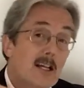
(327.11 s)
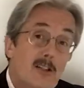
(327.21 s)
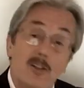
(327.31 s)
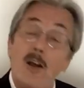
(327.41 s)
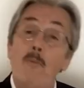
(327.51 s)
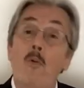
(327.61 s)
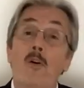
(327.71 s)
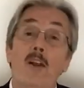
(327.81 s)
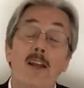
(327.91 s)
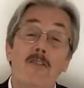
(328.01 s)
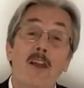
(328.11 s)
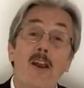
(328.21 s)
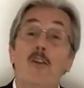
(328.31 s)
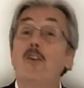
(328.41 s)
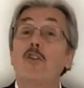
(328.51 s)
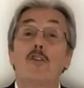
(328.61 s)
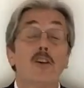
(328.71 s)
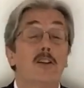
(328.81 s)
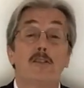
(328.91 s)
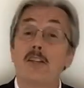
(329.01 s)
Somewhere in there you're
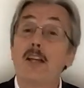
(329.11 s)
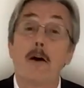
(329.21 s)
going to see